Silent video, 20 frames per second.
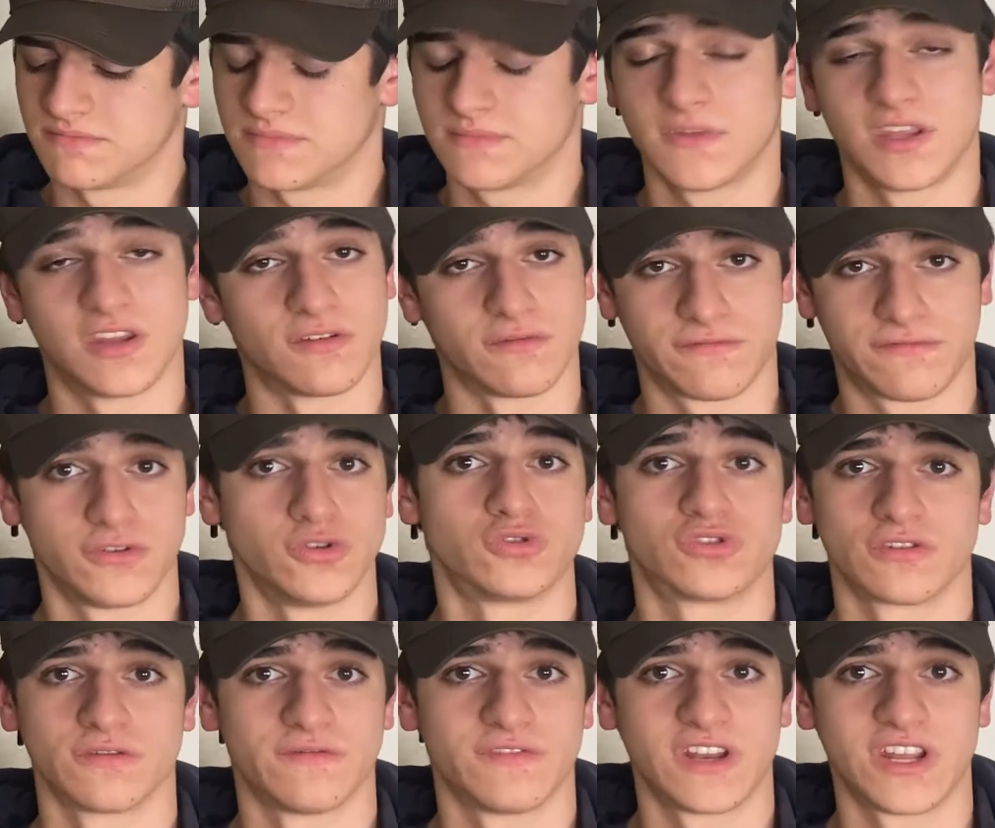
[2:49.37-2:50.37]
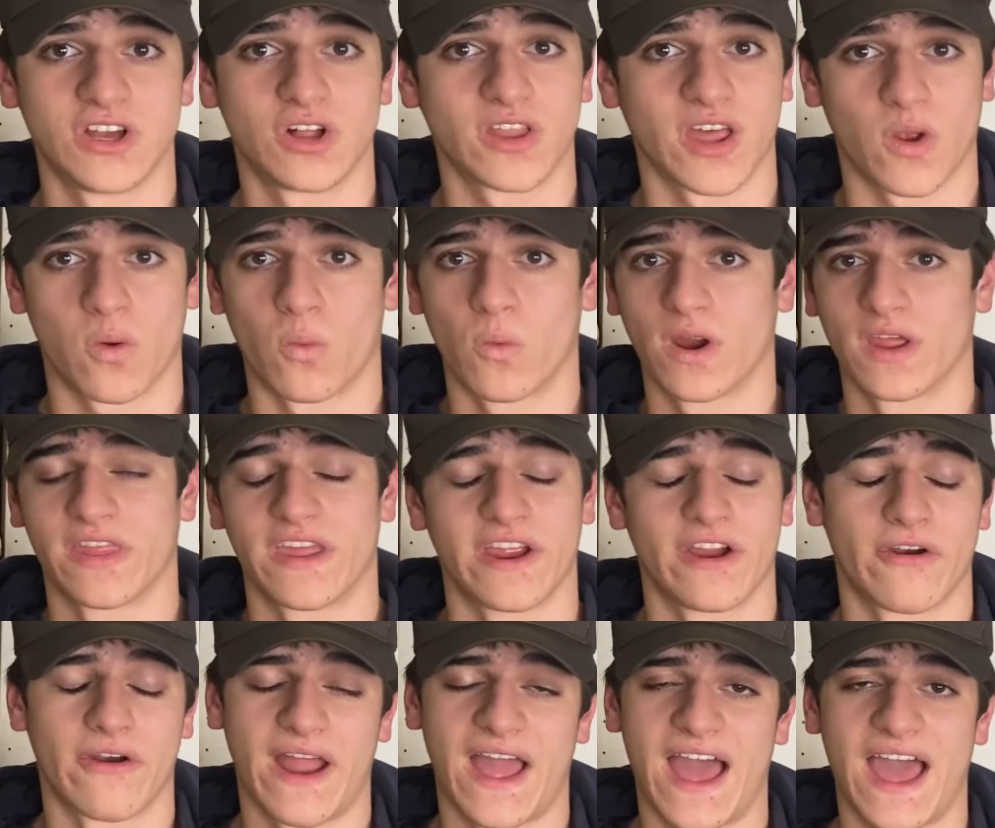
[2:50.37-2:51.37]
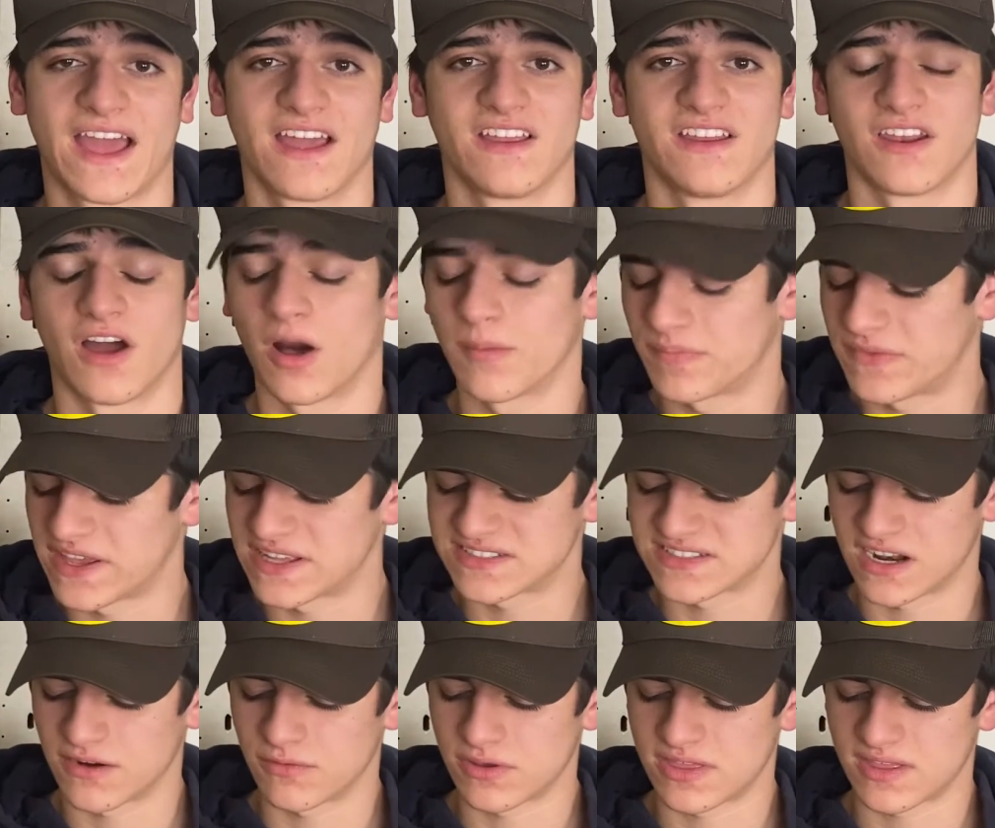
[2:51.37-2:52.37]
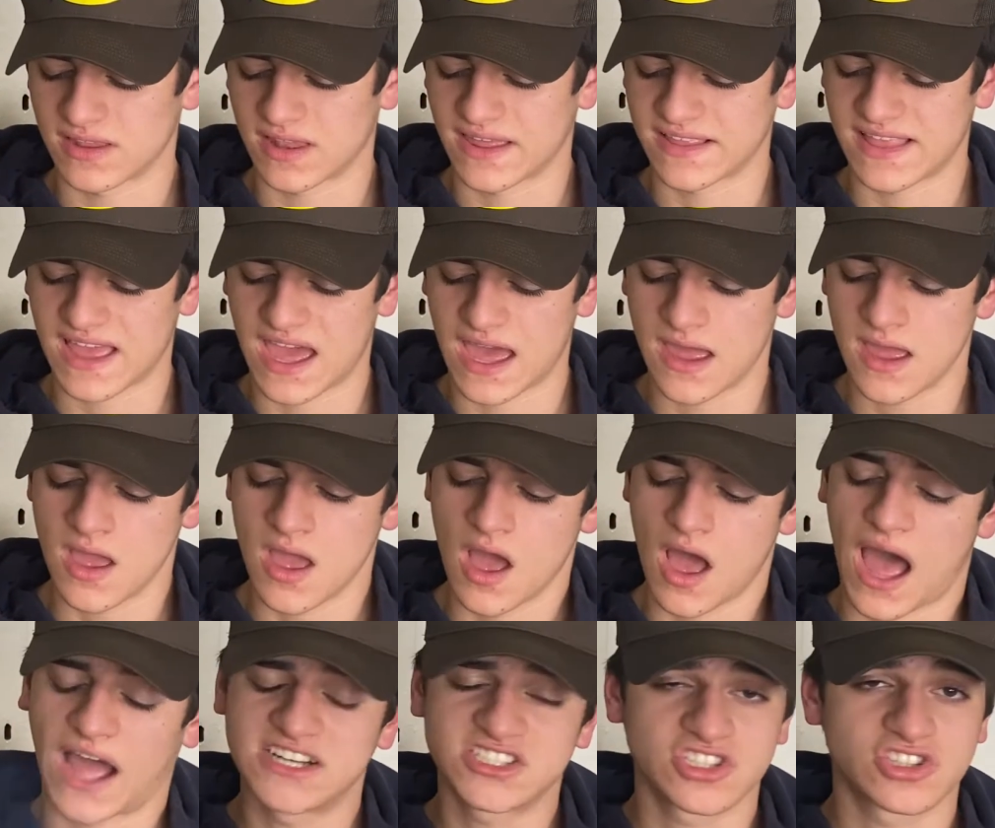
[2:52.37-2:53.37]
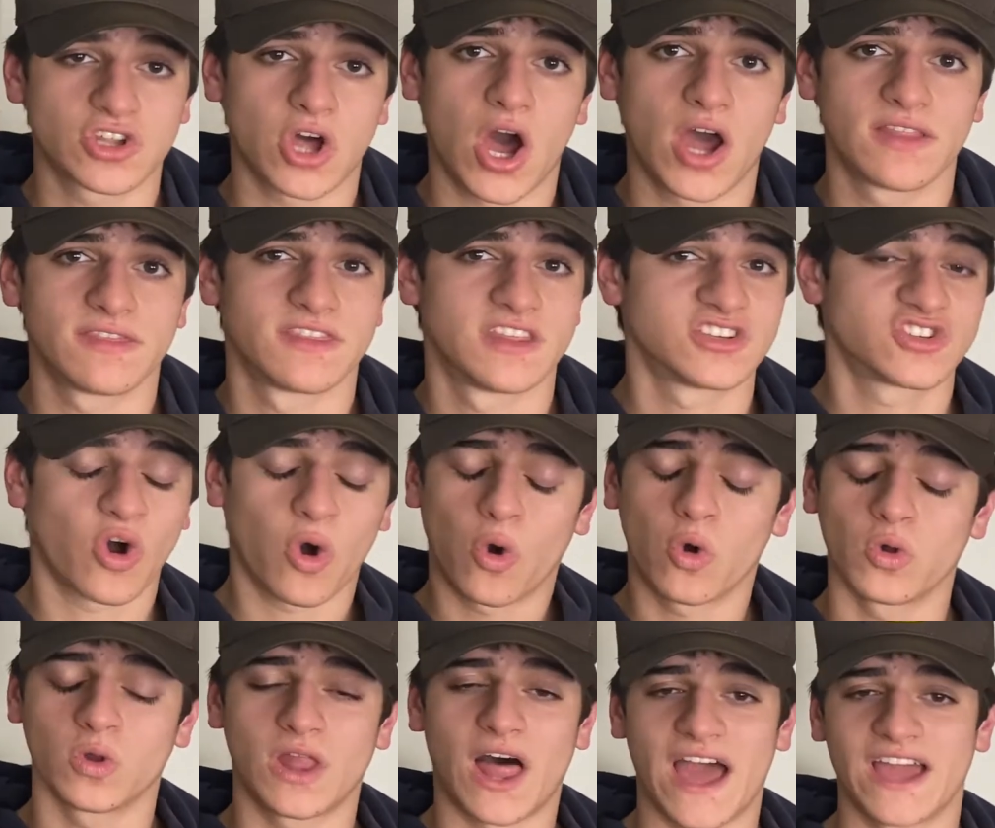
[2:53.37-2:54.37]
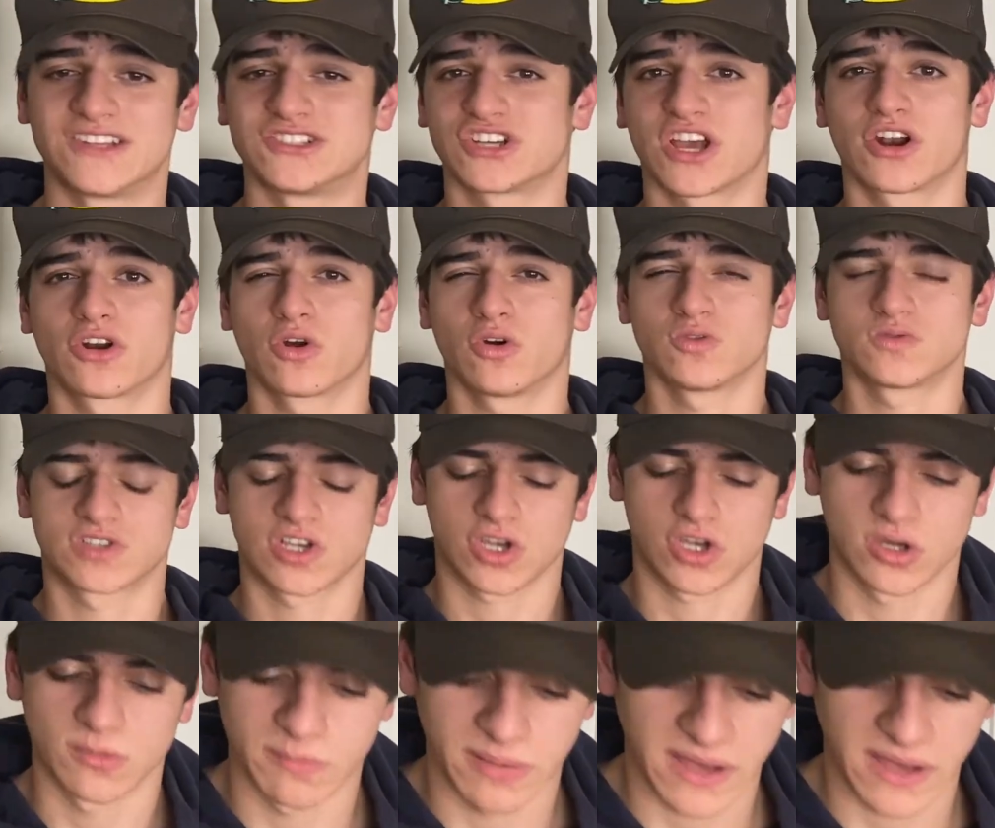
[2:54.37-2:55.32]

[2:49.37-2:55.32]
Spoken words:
in the future video, like where they are at and updates and everything like that. I just thought this whole lot in general was a good